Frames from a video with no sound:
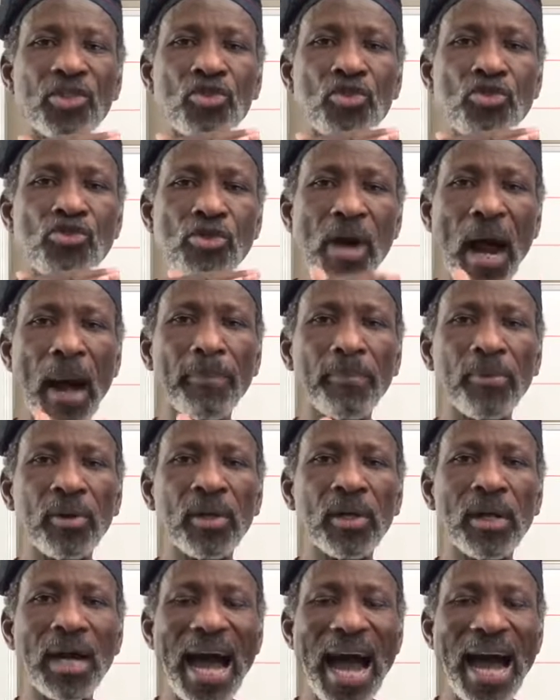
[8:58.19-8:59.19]
trap
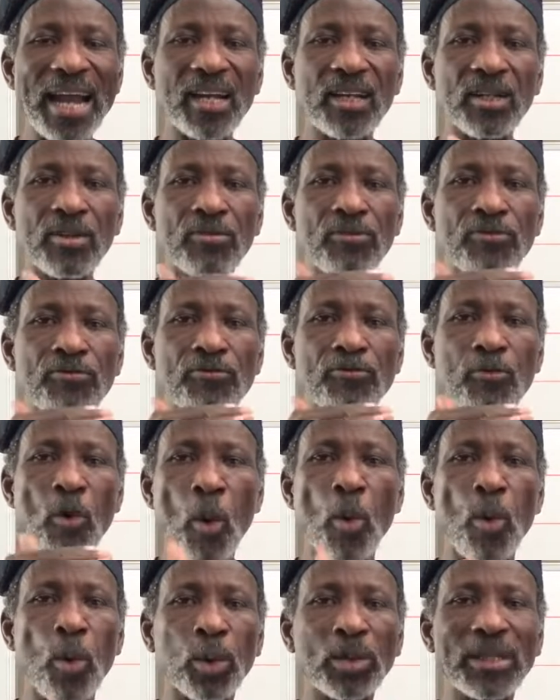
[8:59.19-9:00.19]
and
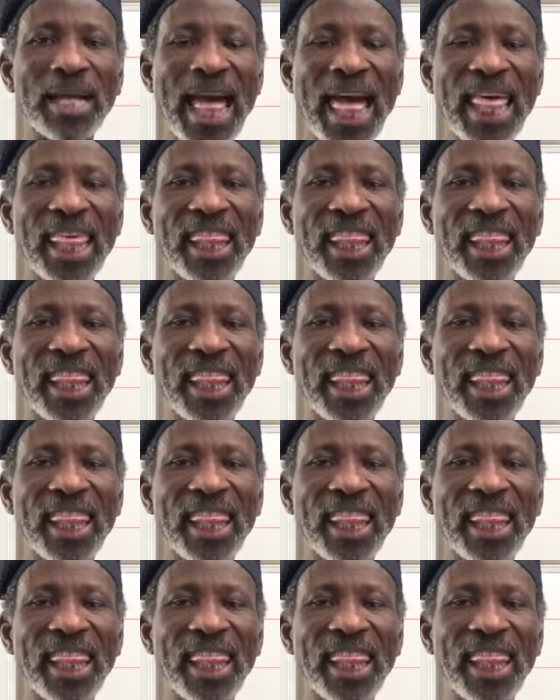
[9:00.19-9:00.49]
forward.